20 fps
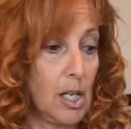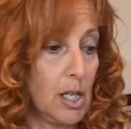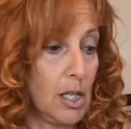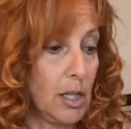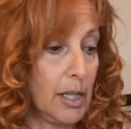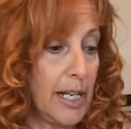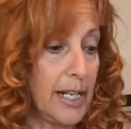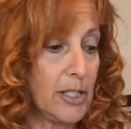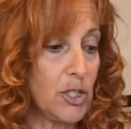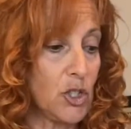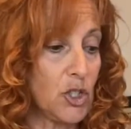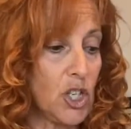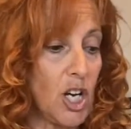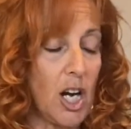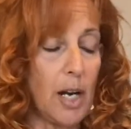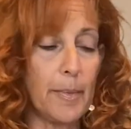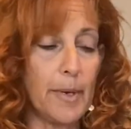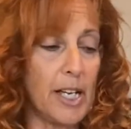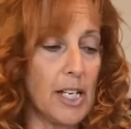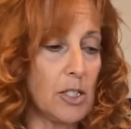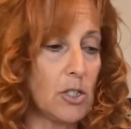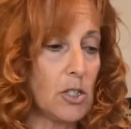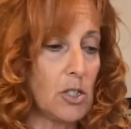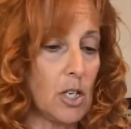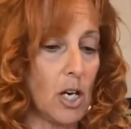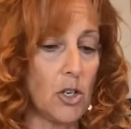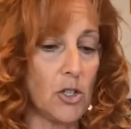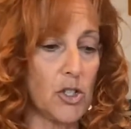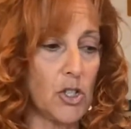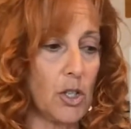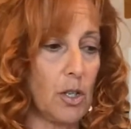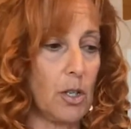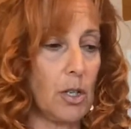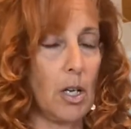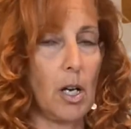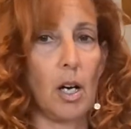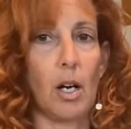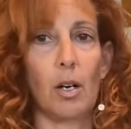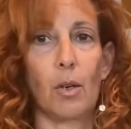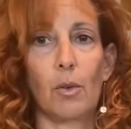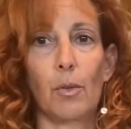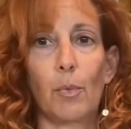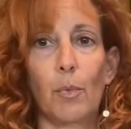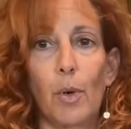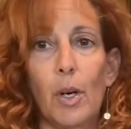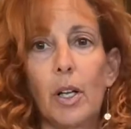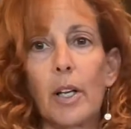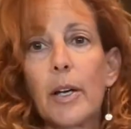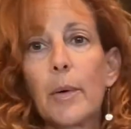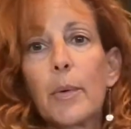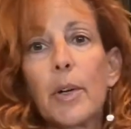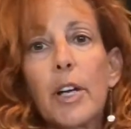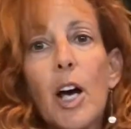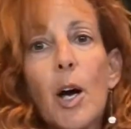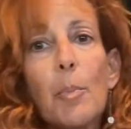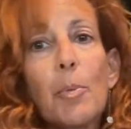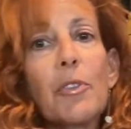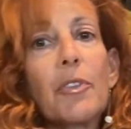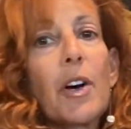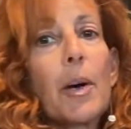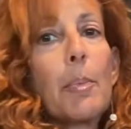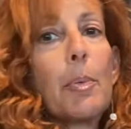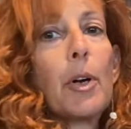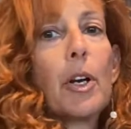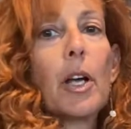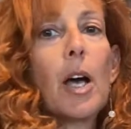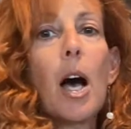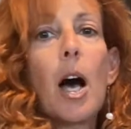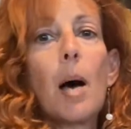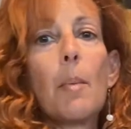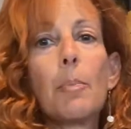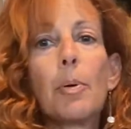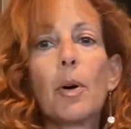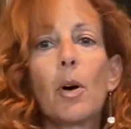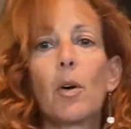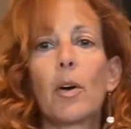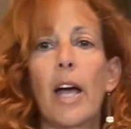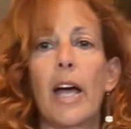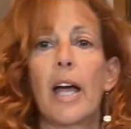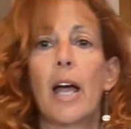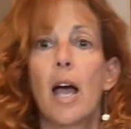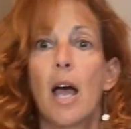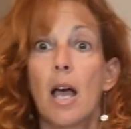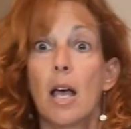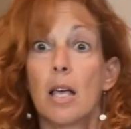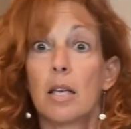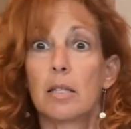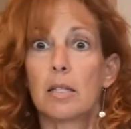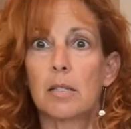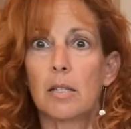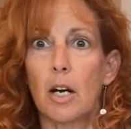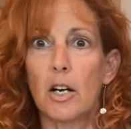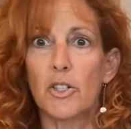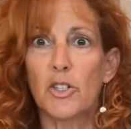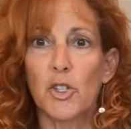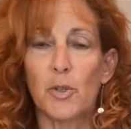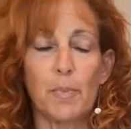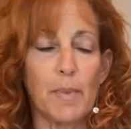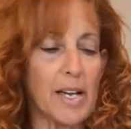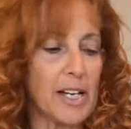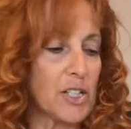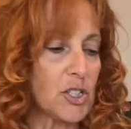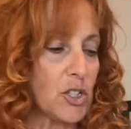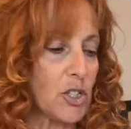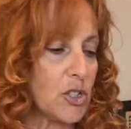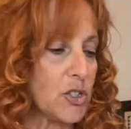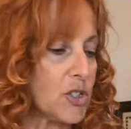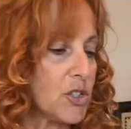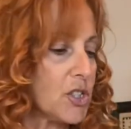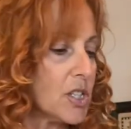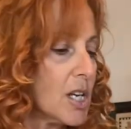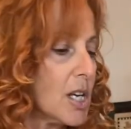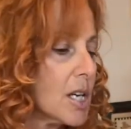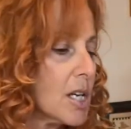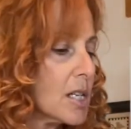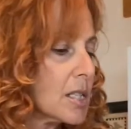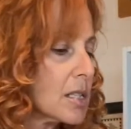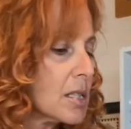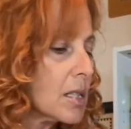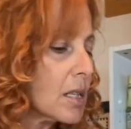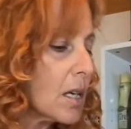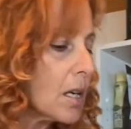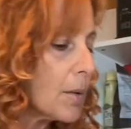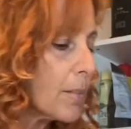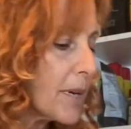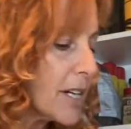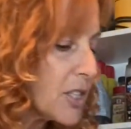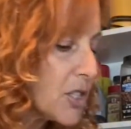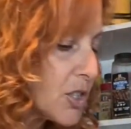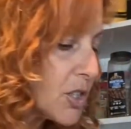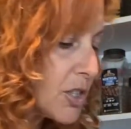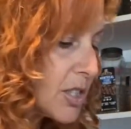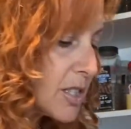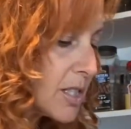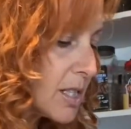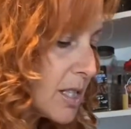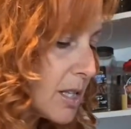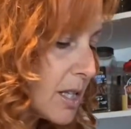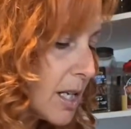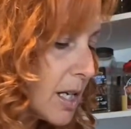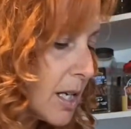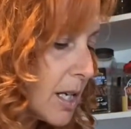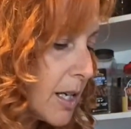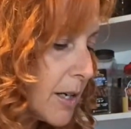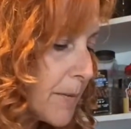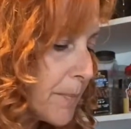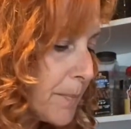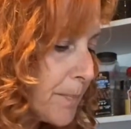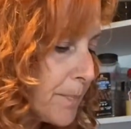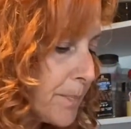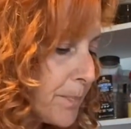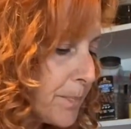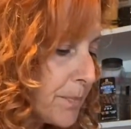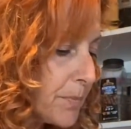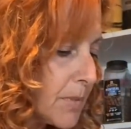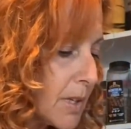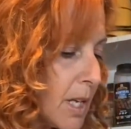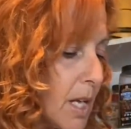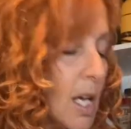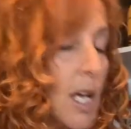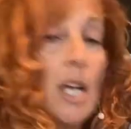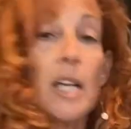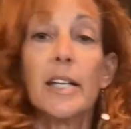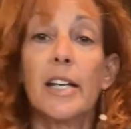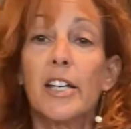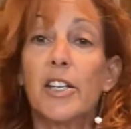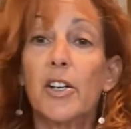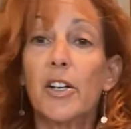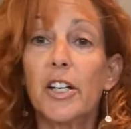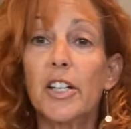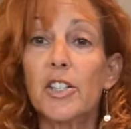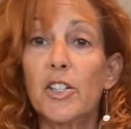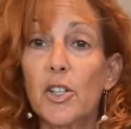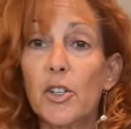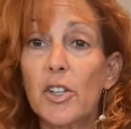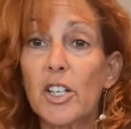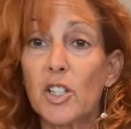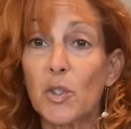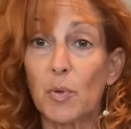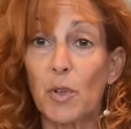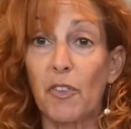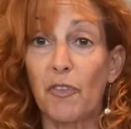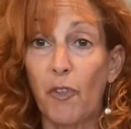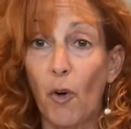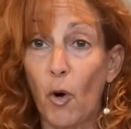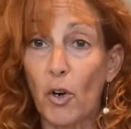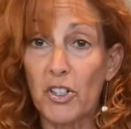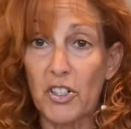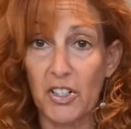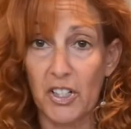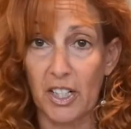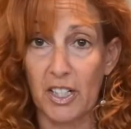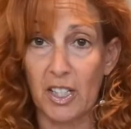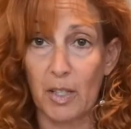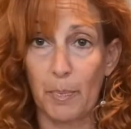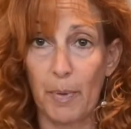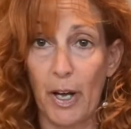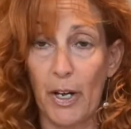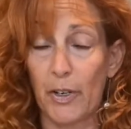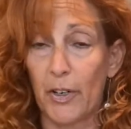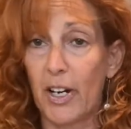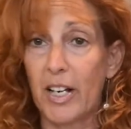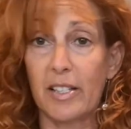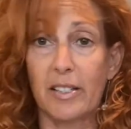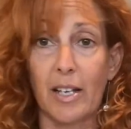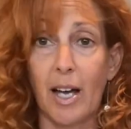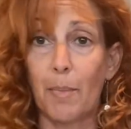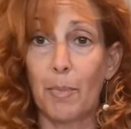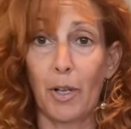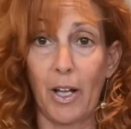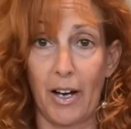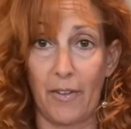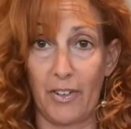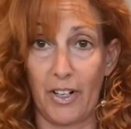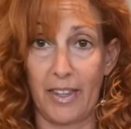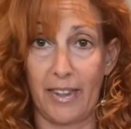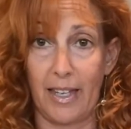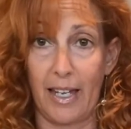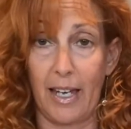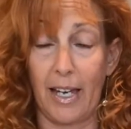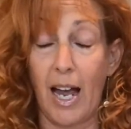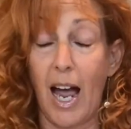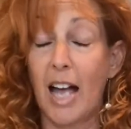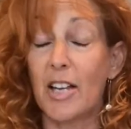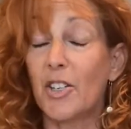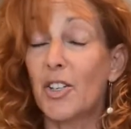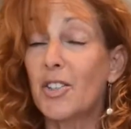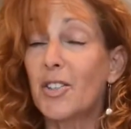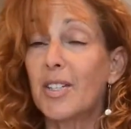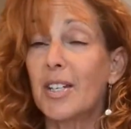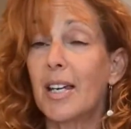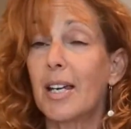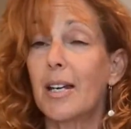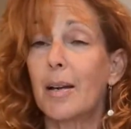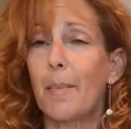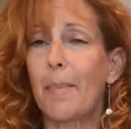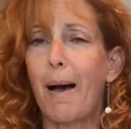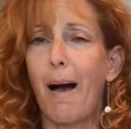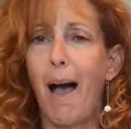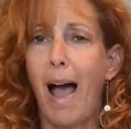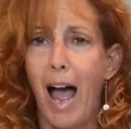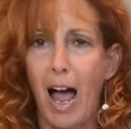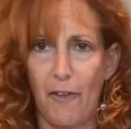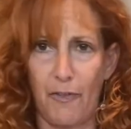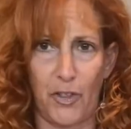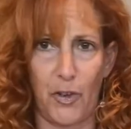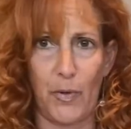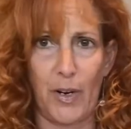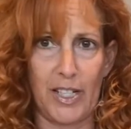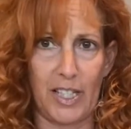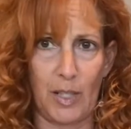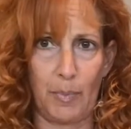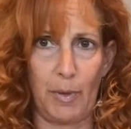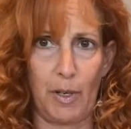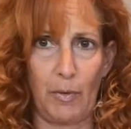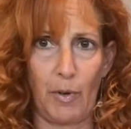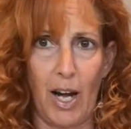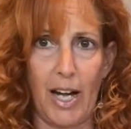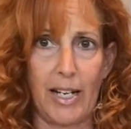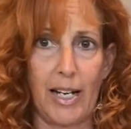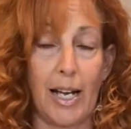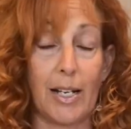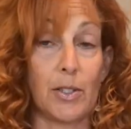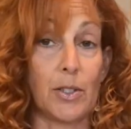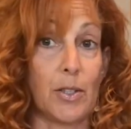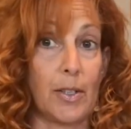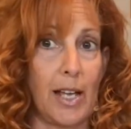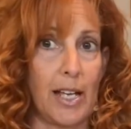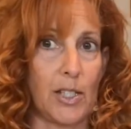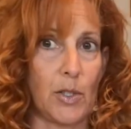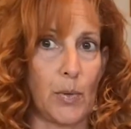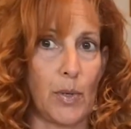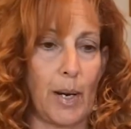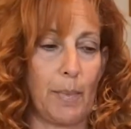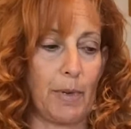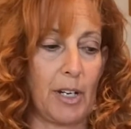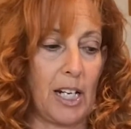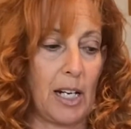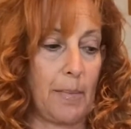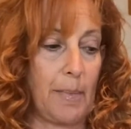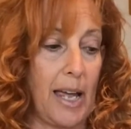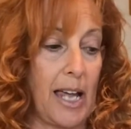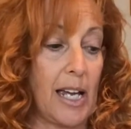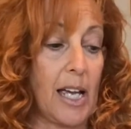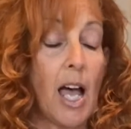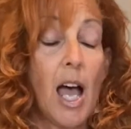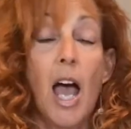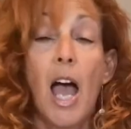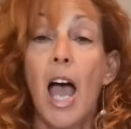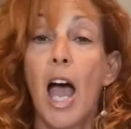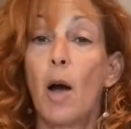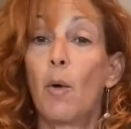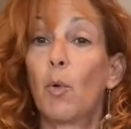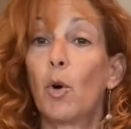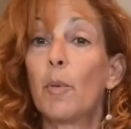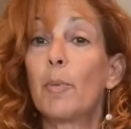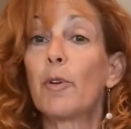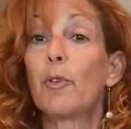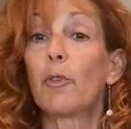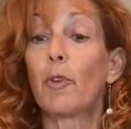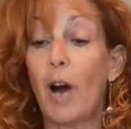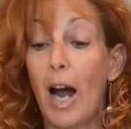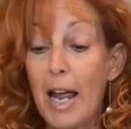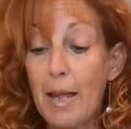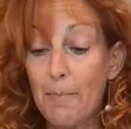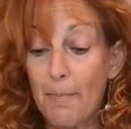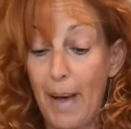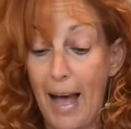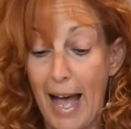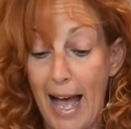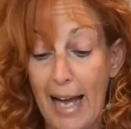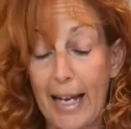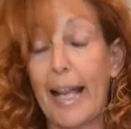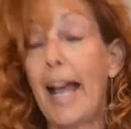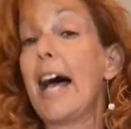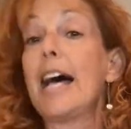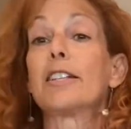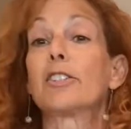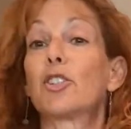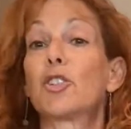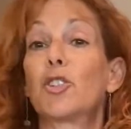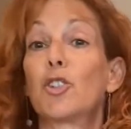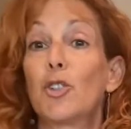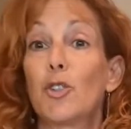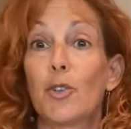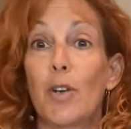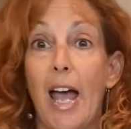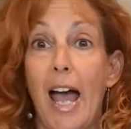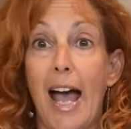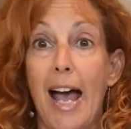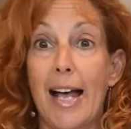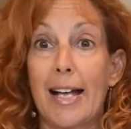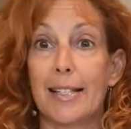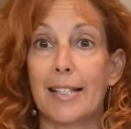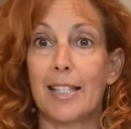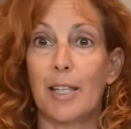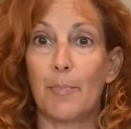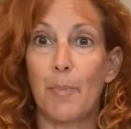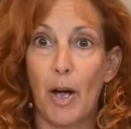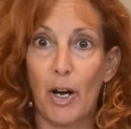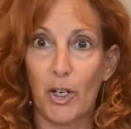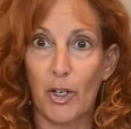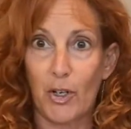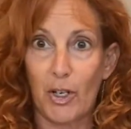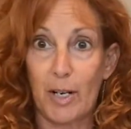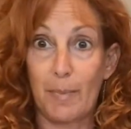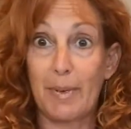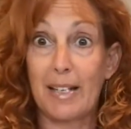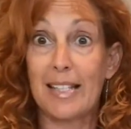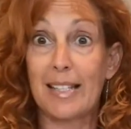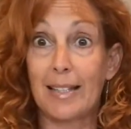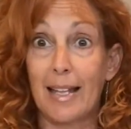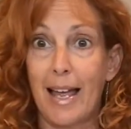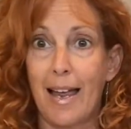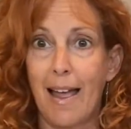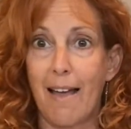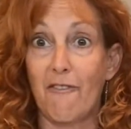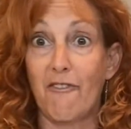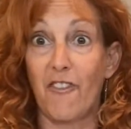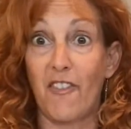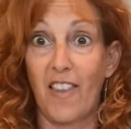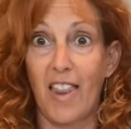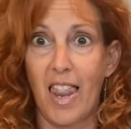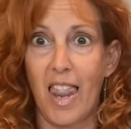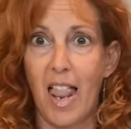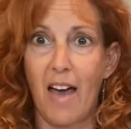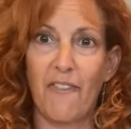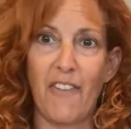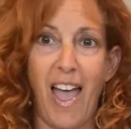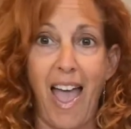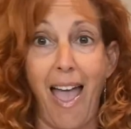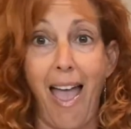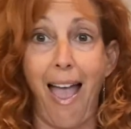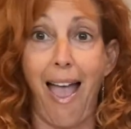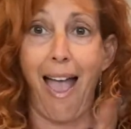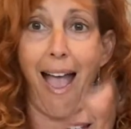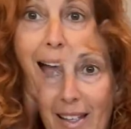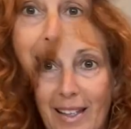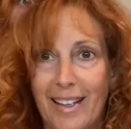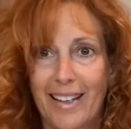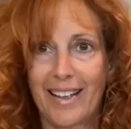Ladies and gentlemen, oh, well, it would help if I put it up. Okay, start your mixers. So make sure it's in there. Now you can do this with 4 sticks of butter and double everything. I just need about half the recipe right now, so that's what I'm gonna make. And we'll be right back as soon as the buttercream is light and fluffy.